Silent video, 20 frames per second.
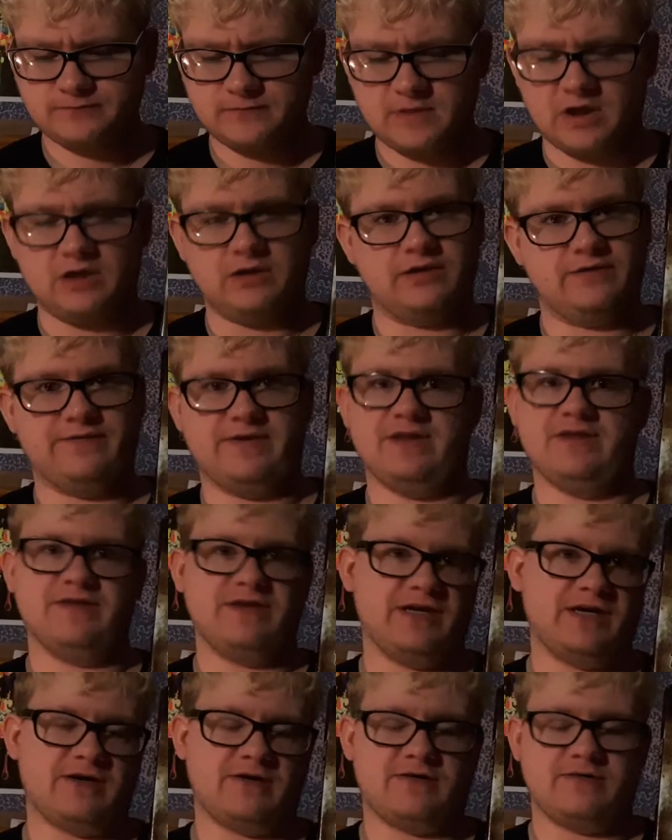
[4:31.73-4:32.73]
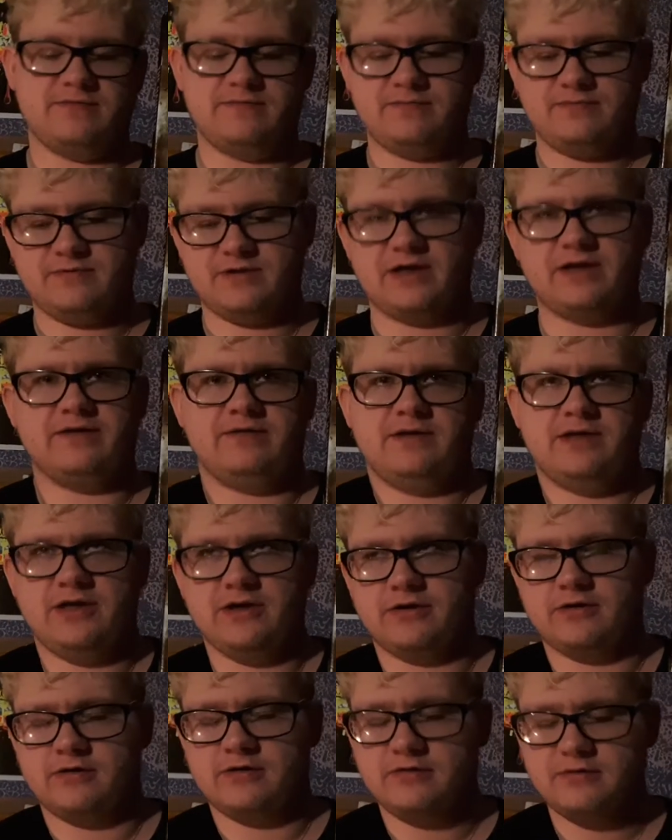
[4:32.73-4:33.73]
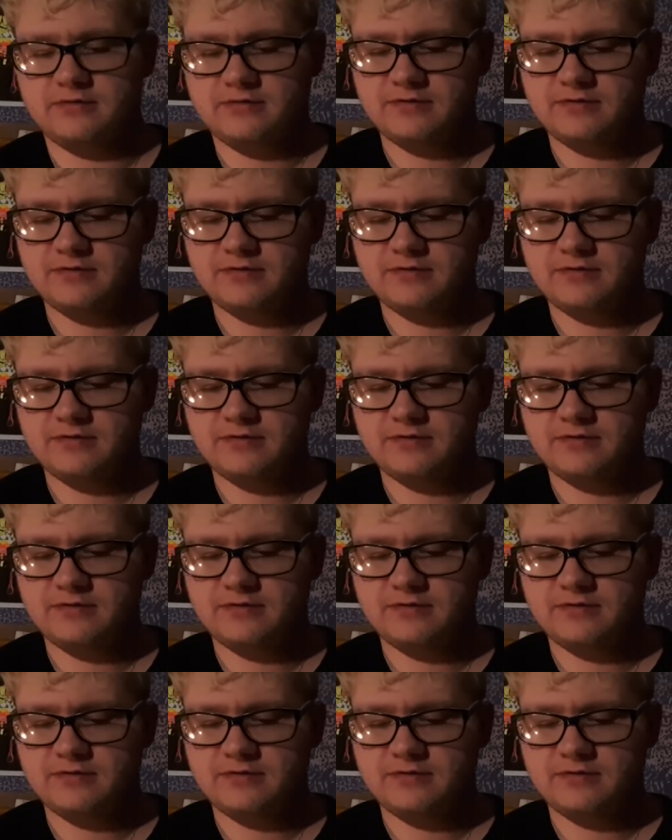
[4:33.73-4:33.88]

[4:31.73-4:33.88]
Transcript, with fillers: Uh, living there, not here.